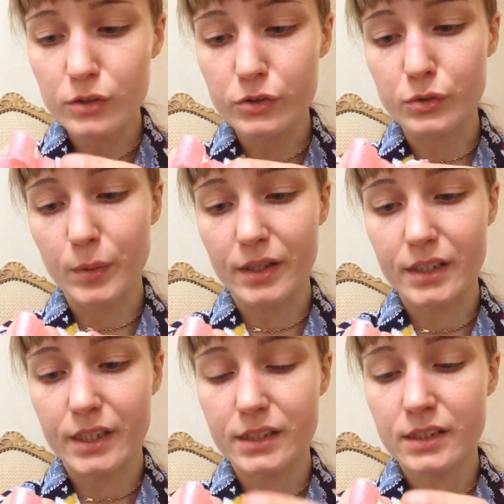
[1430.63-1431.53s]
who's
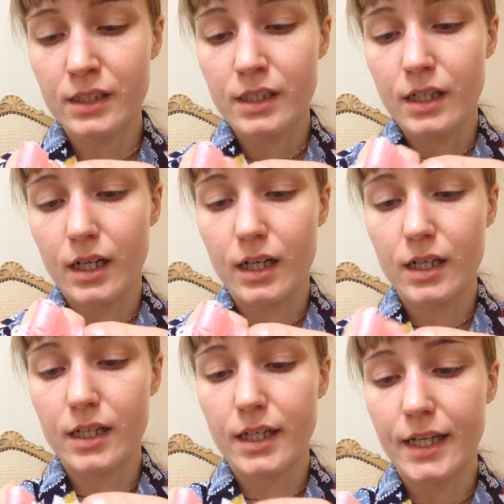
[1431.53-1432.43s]
wearing it.
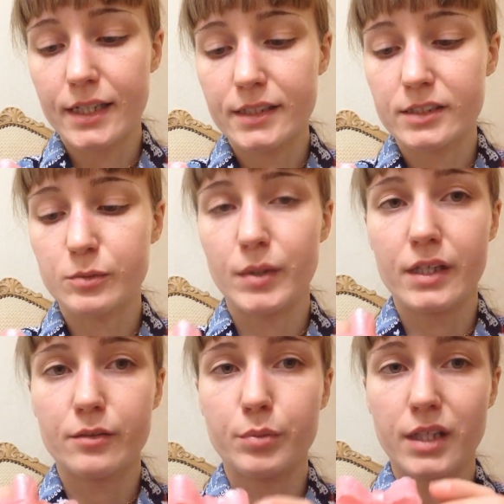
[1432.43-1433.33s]
And it's
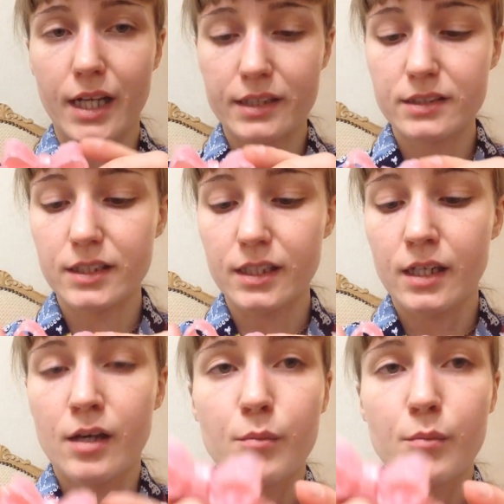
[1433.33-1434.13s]
made of plastic.